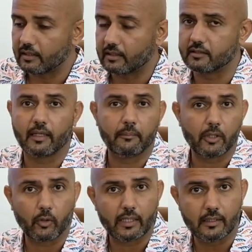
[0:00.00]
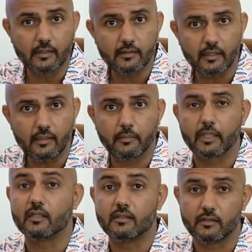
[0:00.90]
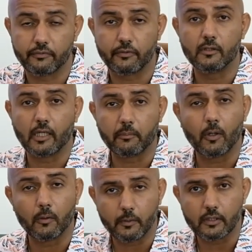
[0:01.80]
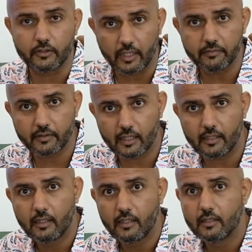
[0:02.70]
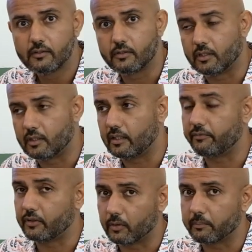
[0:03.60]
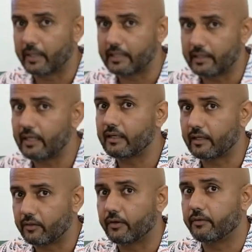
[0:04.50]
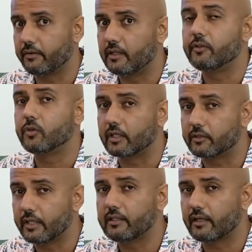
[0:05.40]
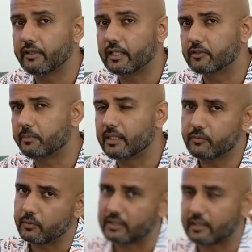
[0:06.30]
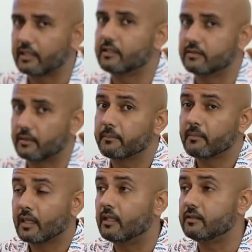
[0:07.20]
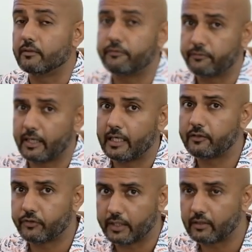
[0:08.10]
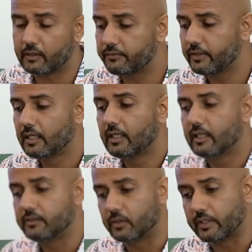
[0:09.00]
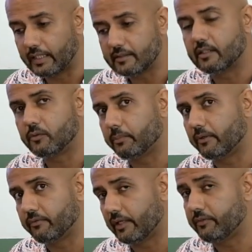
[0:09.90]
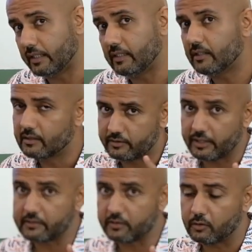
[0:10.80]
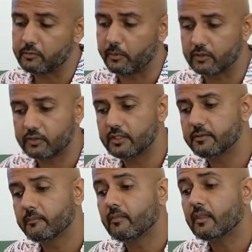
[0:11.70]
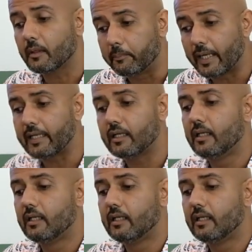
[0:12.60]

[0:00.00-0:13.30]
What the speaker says: it can be quite thirsty because it's a full-time all-wheel drive car. So if you don't mind that and you're into a great driving experience, which I think is a fair trade-off, so yes, the 2.5T checks those boxes. But